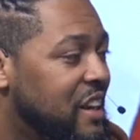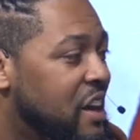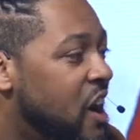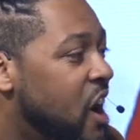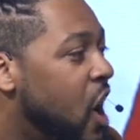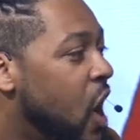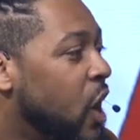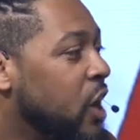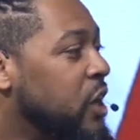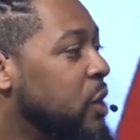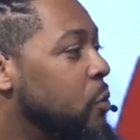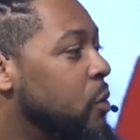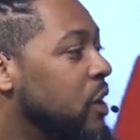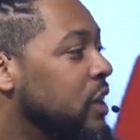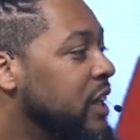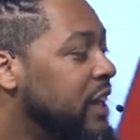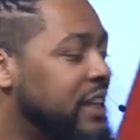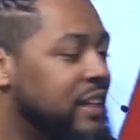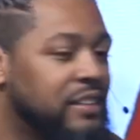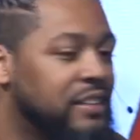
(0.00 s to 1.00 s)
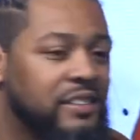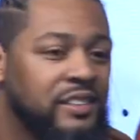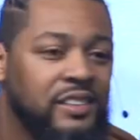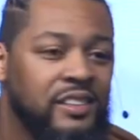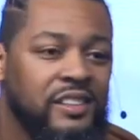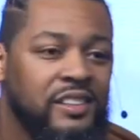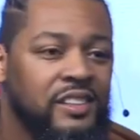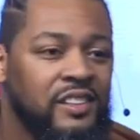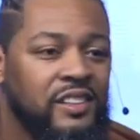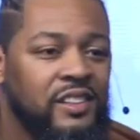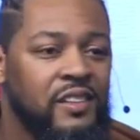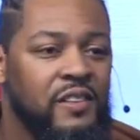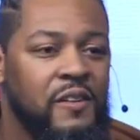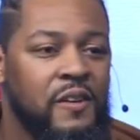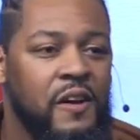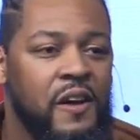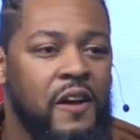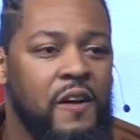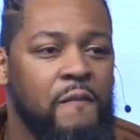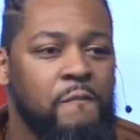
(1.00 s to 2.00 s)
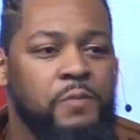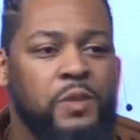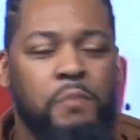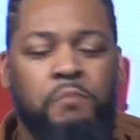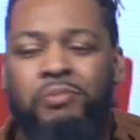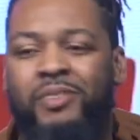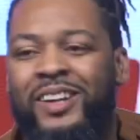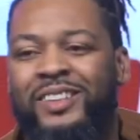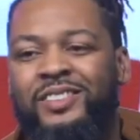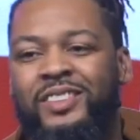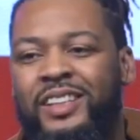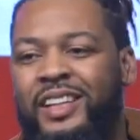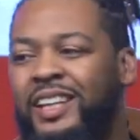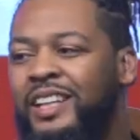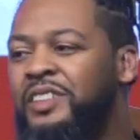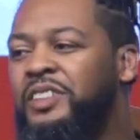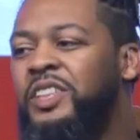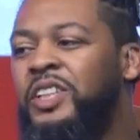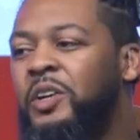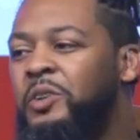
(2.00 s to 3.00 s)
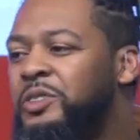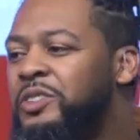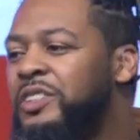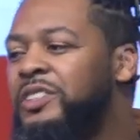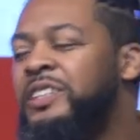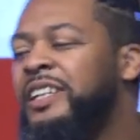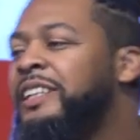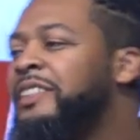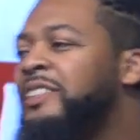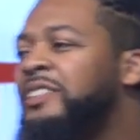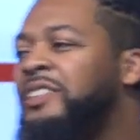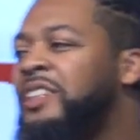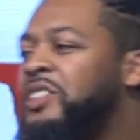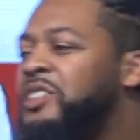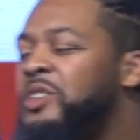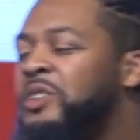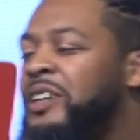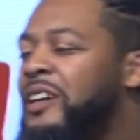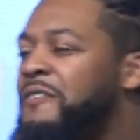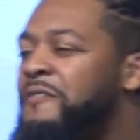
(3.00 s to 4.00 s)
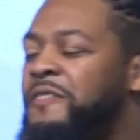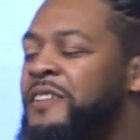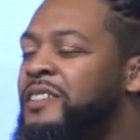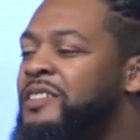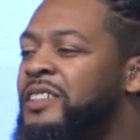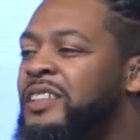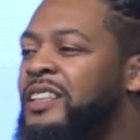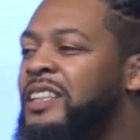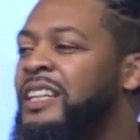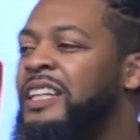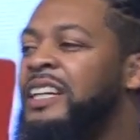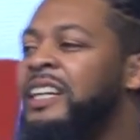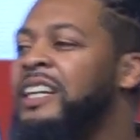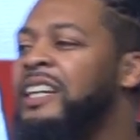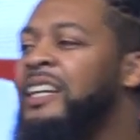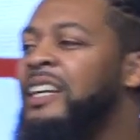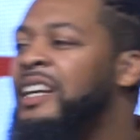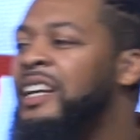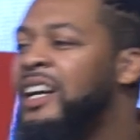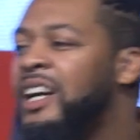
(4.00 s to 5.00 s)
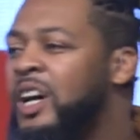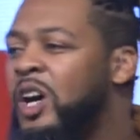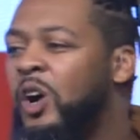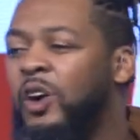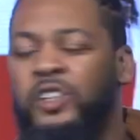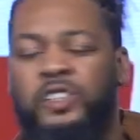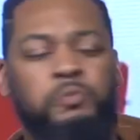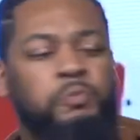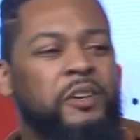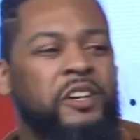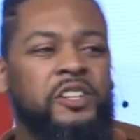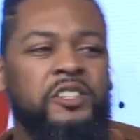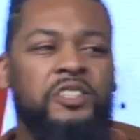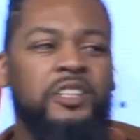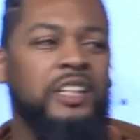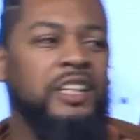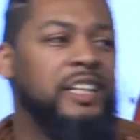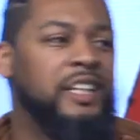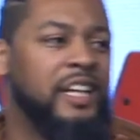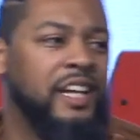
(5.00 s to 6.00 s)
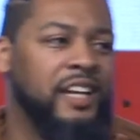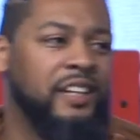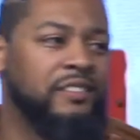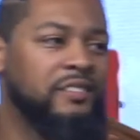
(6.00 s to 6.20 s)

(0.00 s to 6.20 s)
Are you willing to press to get as close to Jesus as you can physically or spiritually get